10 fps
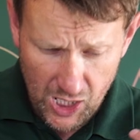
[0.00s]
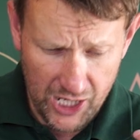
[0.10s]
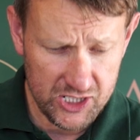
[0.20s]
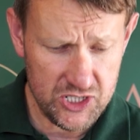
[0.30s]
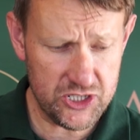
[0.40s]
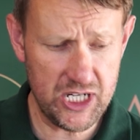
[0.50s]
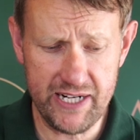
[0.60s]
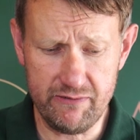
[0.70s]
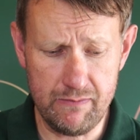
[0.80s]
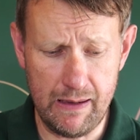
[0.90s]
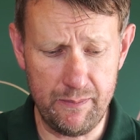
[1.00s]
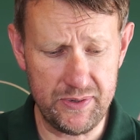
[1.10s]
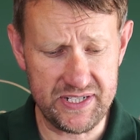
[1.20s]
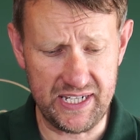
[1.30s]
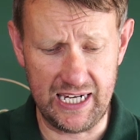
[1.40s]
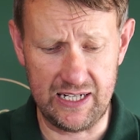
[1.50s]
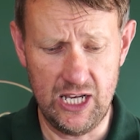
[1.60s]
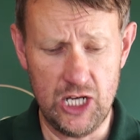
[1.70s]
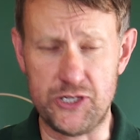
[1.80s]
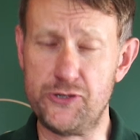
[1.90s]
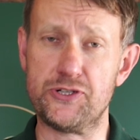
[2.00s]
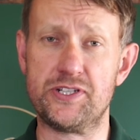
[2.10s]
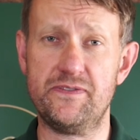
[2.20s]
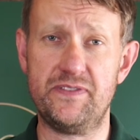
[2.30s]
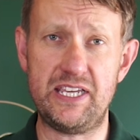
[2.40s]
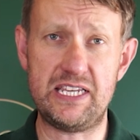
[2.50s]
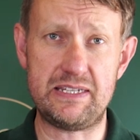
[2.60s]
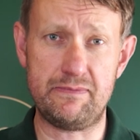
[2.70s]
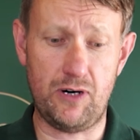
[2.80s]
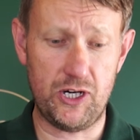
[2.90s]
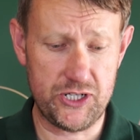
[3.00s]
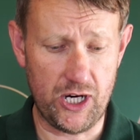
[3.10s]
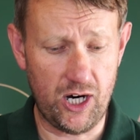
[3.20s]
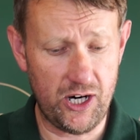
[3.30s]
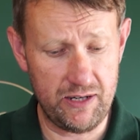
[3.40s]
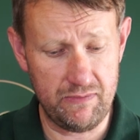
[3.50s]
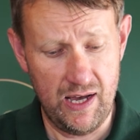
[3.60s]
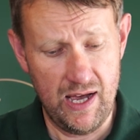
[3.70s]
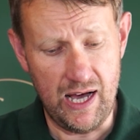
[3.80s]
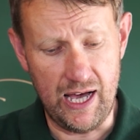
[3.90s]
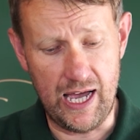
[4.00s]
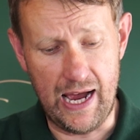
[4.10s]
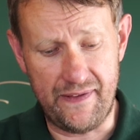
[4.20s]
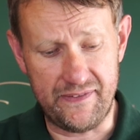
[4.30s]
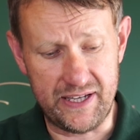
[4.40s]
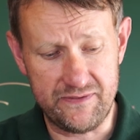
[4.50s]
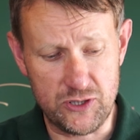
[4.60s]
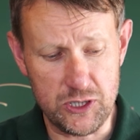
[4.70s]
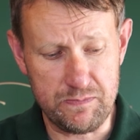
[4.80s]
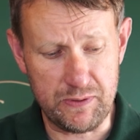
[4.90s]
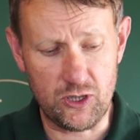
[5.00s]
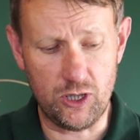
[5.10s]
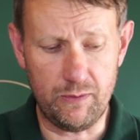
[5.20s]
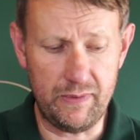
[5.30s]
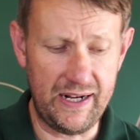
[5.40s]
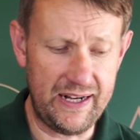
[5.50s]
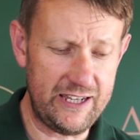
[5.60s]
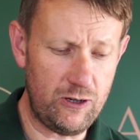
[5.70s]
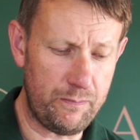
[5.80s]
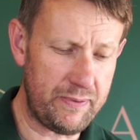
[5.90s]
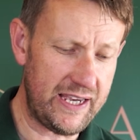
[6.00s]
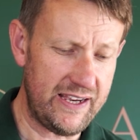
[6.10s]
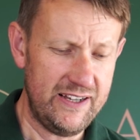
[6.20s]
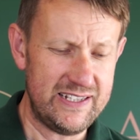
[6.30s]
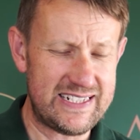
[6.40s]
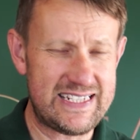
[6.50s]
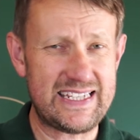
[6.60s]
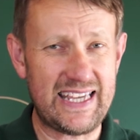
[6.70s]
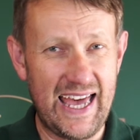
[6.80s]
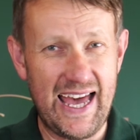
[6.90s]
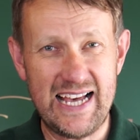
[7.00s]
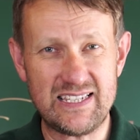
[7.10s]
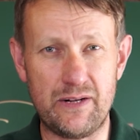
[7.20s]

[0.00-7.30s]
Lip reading: I can certainly remember seeing dozens of these in my time, and they've just become a little bit scarce.